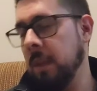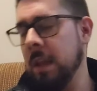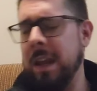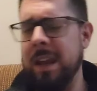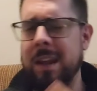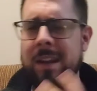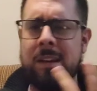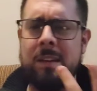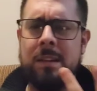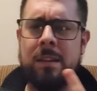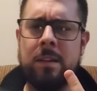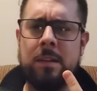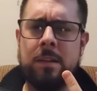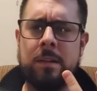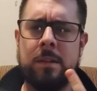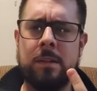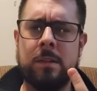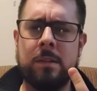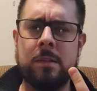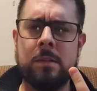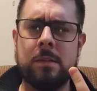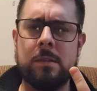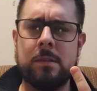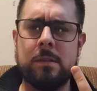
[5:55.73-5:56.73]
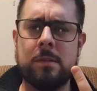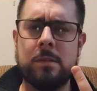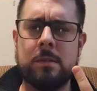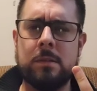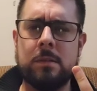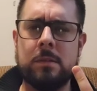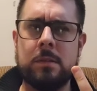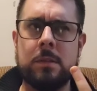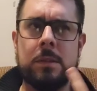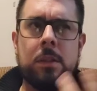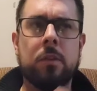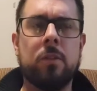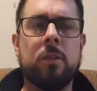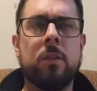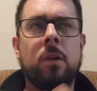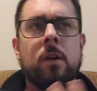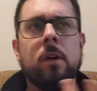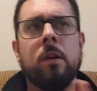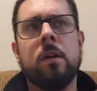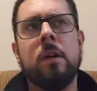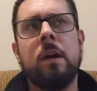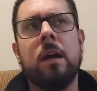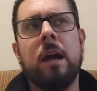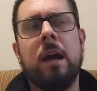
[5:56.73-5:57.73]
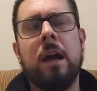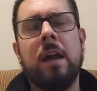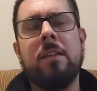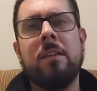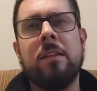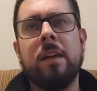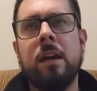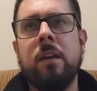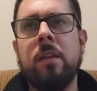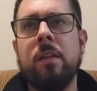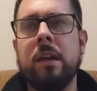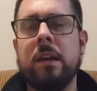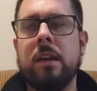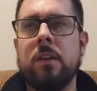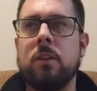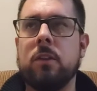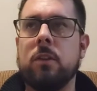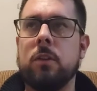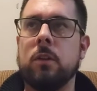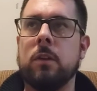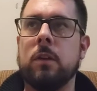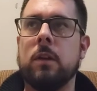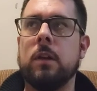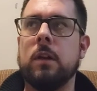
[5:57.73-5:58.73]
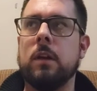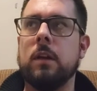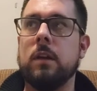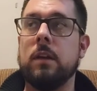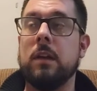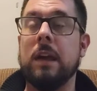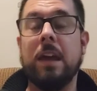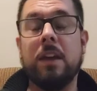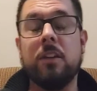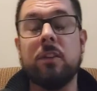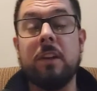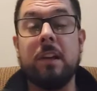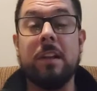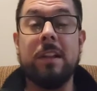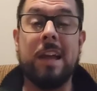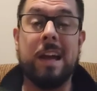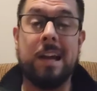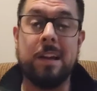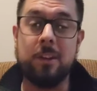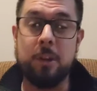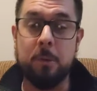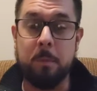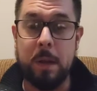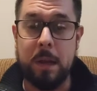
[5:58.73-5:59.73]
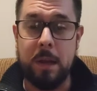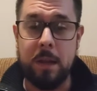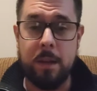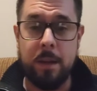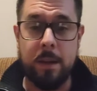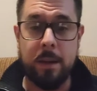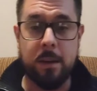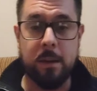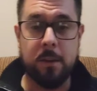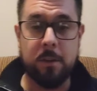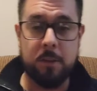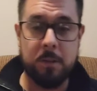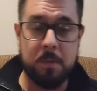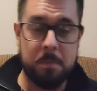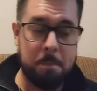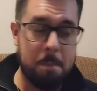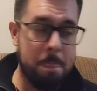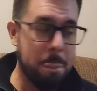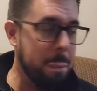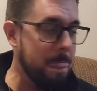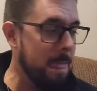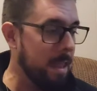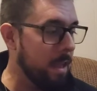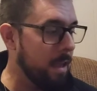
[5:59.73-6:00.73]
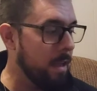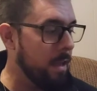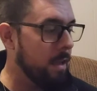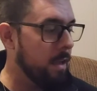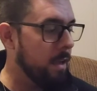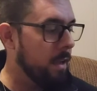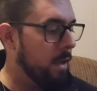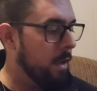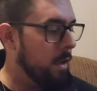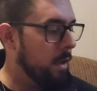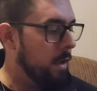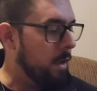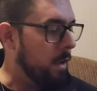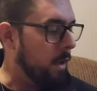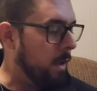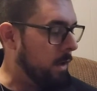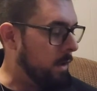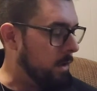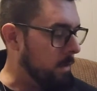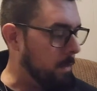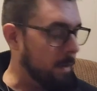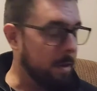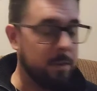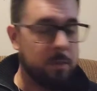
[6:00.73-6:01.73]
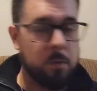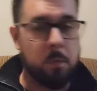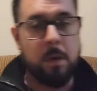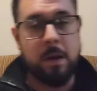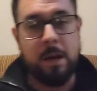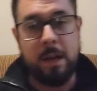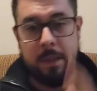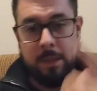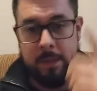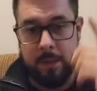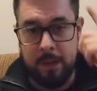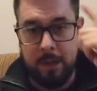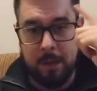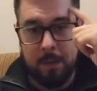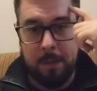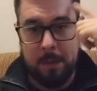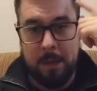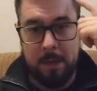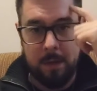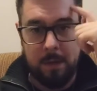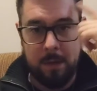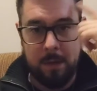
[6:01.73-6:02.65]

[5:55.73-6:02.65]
And, so I tell that story actually a lot to my clients. It's one I think about